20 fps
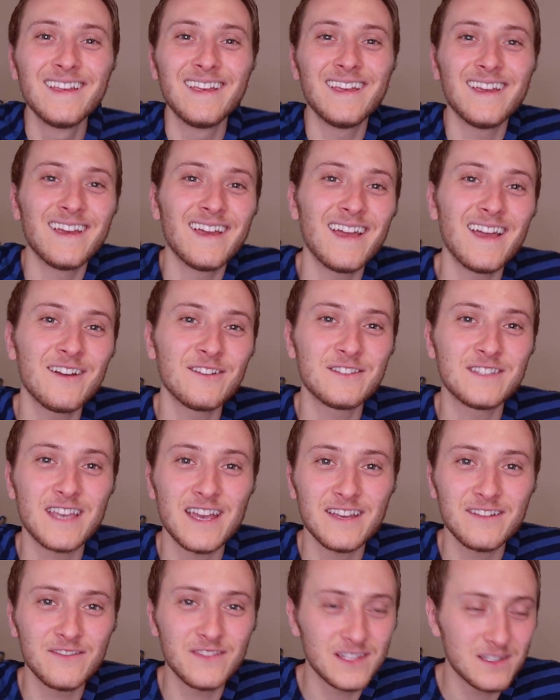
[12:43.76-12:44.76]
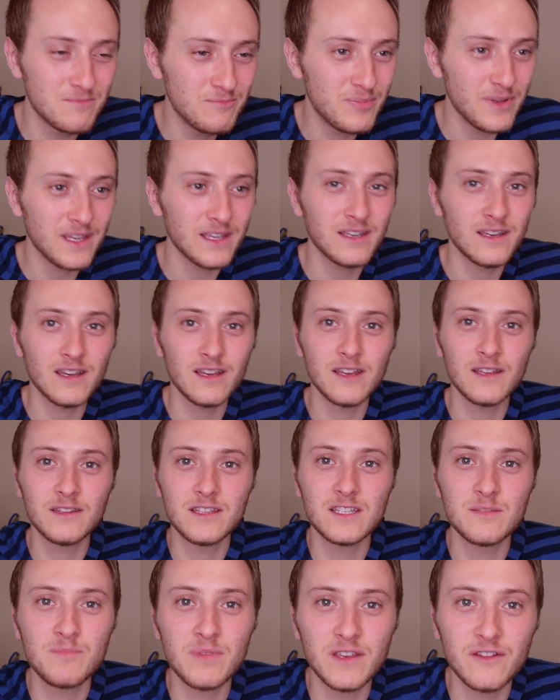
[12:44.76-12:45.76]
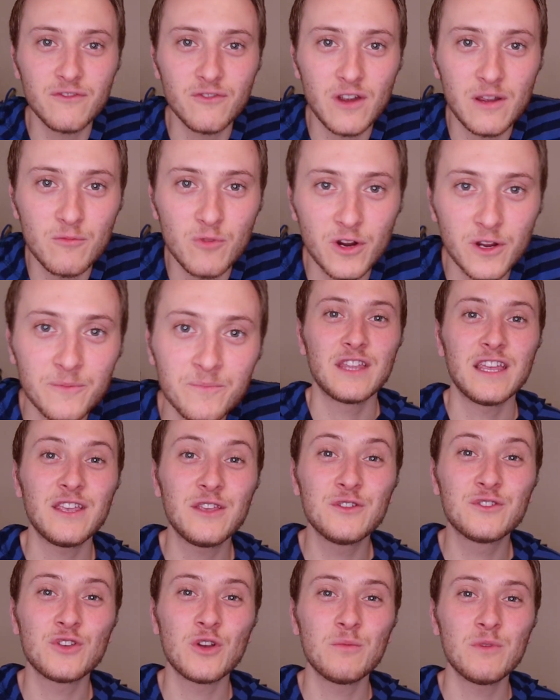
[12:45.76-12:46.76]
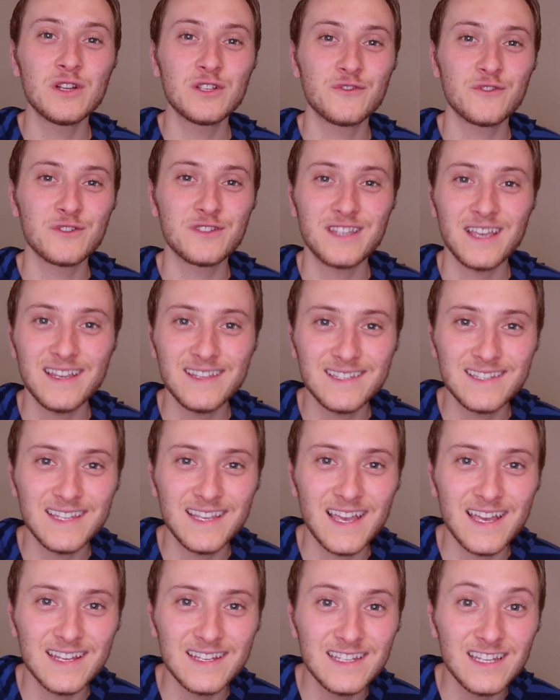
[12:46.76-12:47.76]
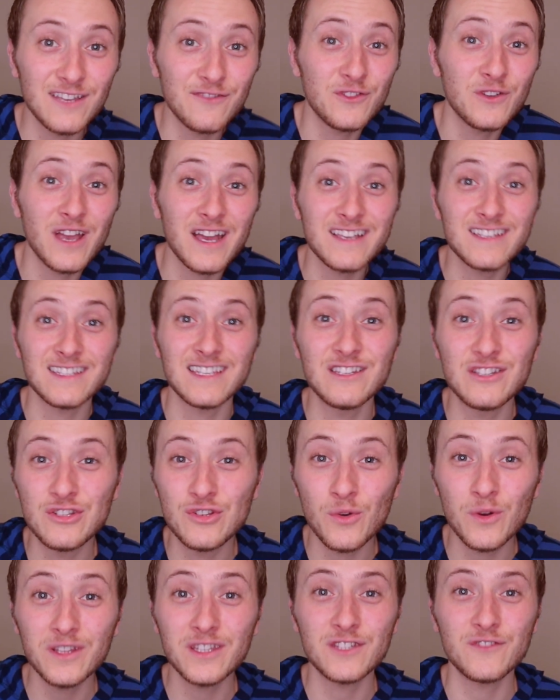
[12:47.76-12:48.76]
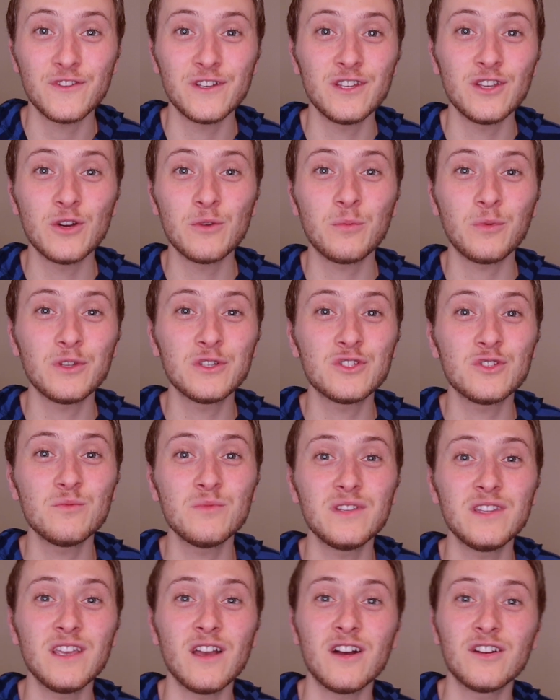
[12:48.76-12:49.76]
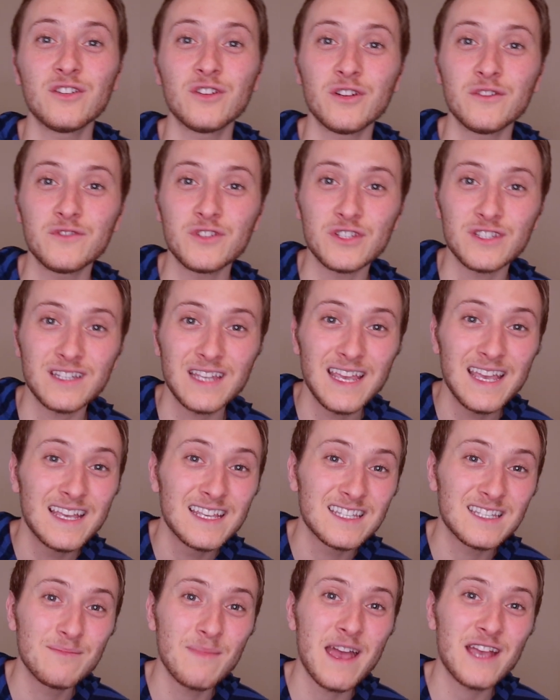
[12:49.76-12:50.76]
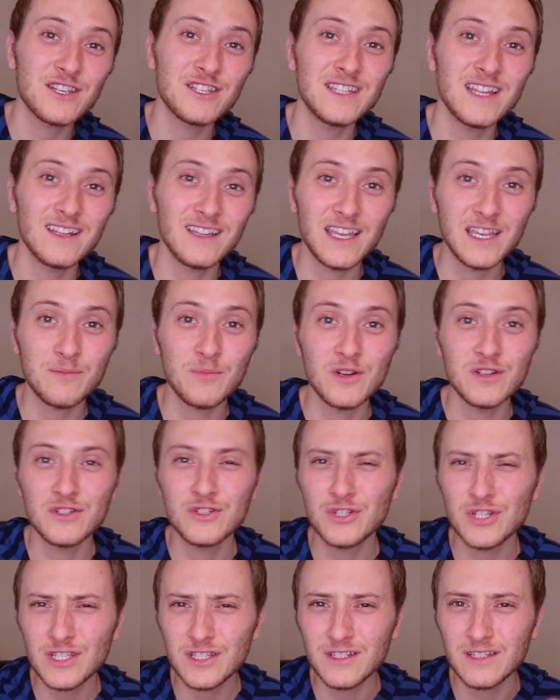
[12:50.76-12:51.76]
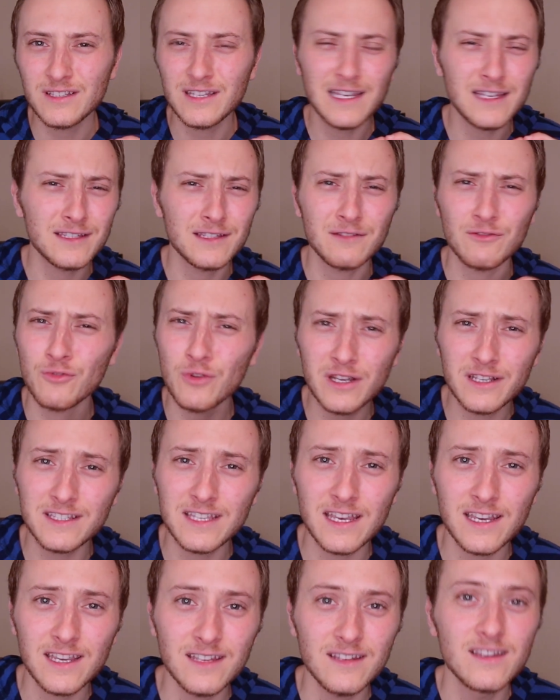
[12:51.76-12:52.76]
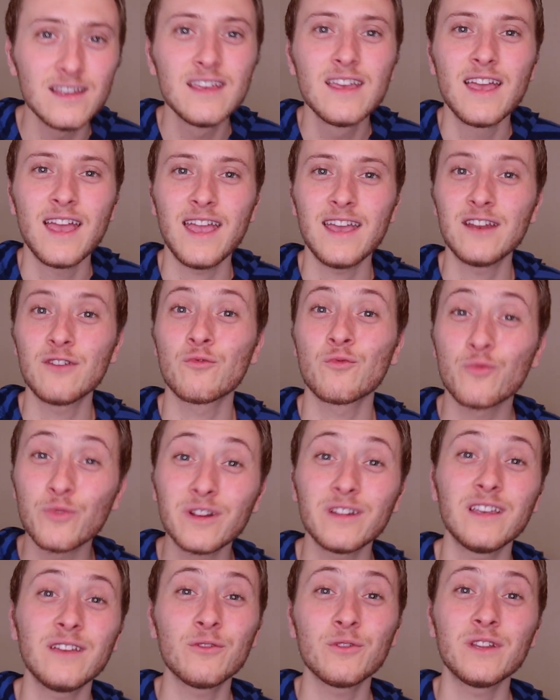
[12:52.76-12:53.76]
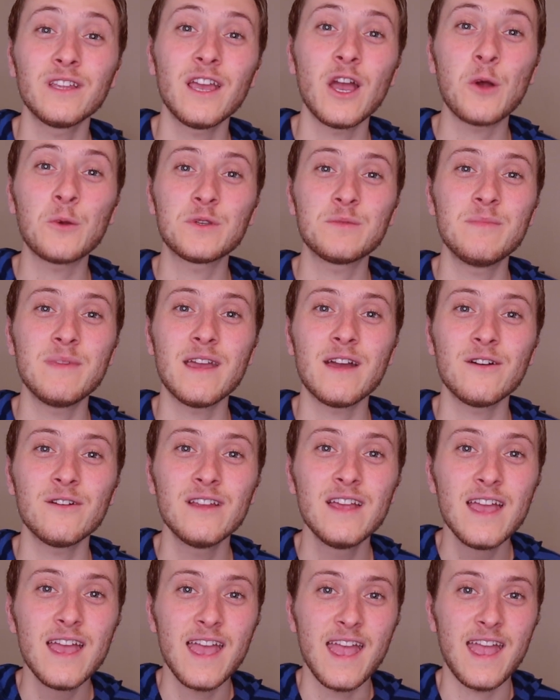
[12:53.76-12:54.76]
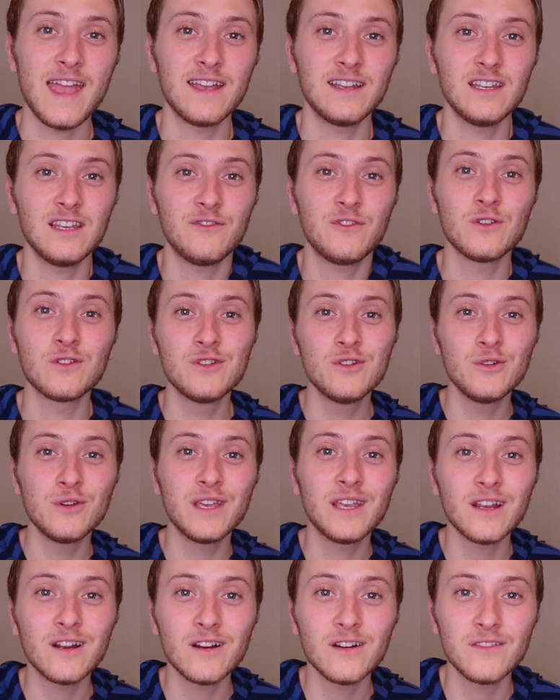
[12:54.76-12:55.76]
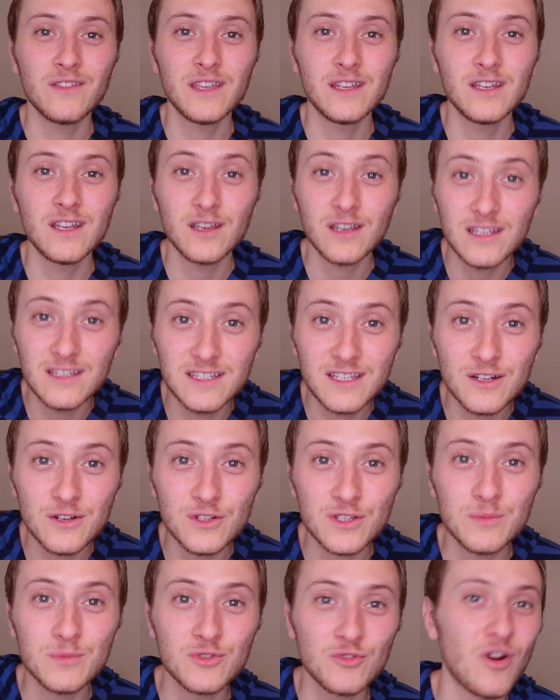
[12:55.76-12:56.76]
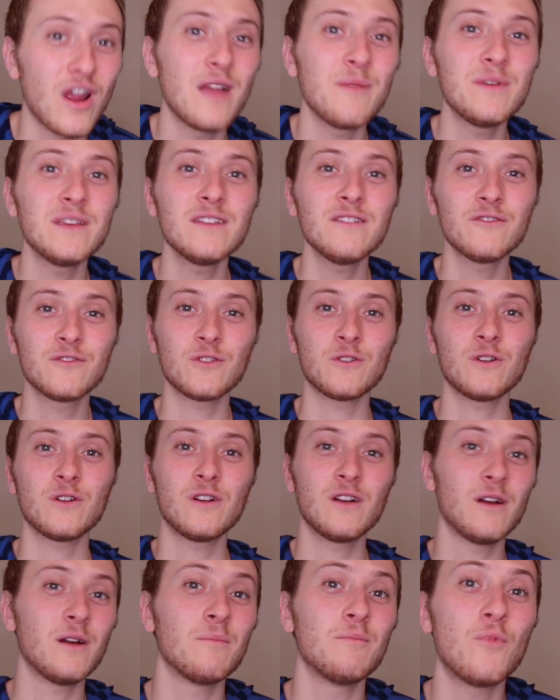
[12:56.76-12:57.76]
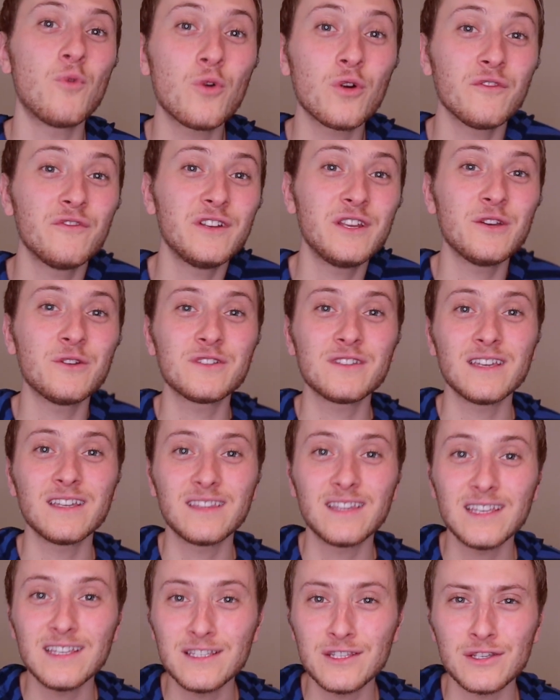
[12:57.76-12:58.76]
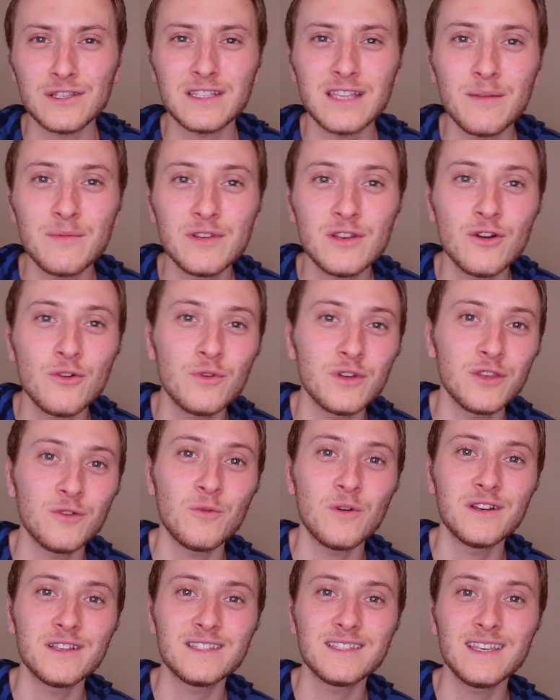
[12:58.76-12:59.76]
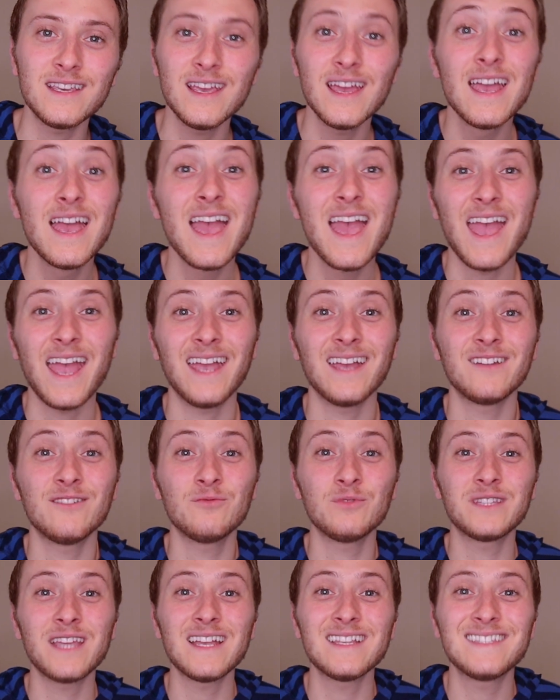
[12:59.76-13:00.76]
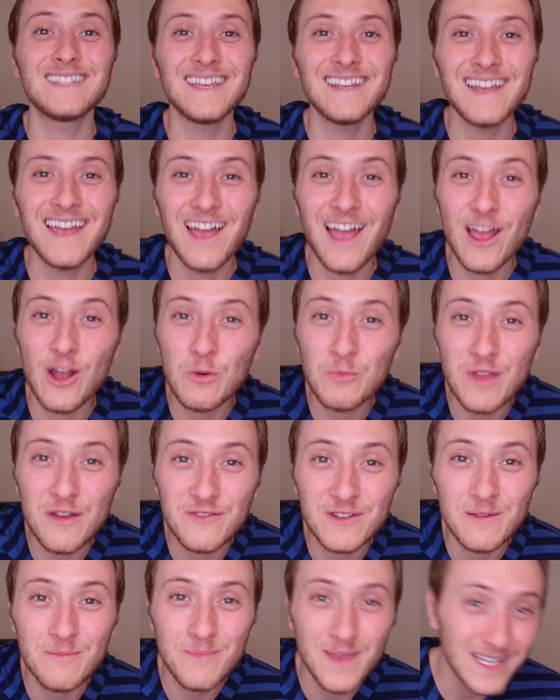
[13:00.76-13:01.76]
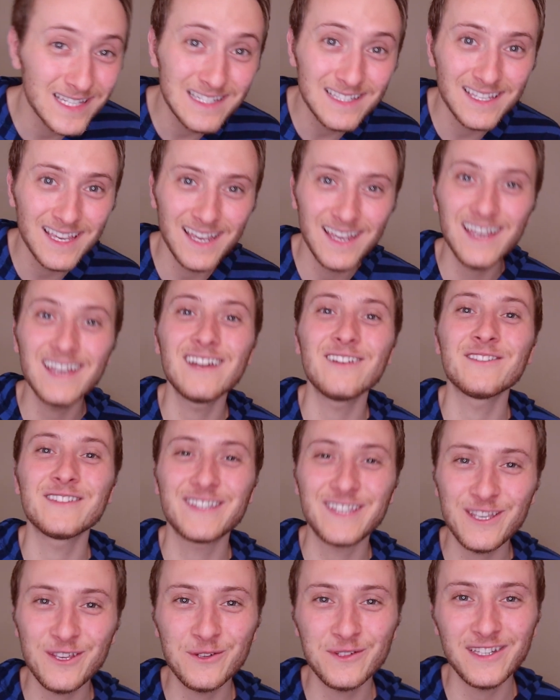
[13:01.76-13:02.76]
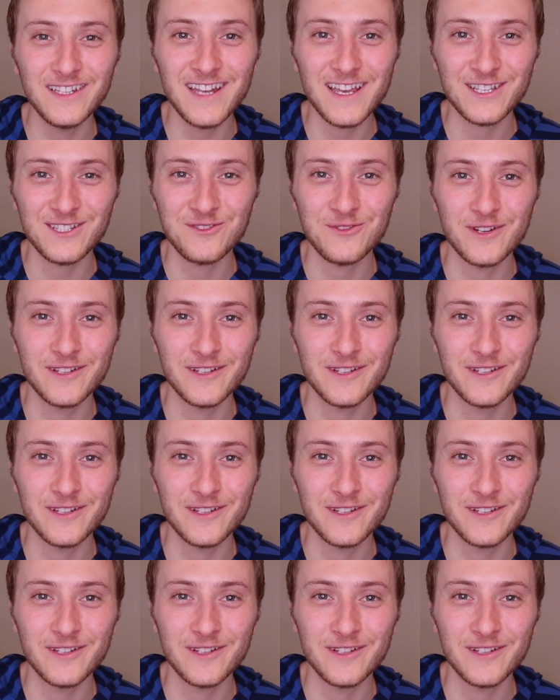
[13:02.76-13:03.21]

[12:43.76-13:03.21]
Yeah, outside of this big framework. Thank you so much for staying to the end. If you guys enjoyed this video, please do me the honor of just smashing that like button. Just takes a quick second, and it really, really helps me out. And if you're new here, then consider subscribing for more videos like this. Just let me know what you want to see. And with that said, I hope you have an amazing day, and I'll see you in the next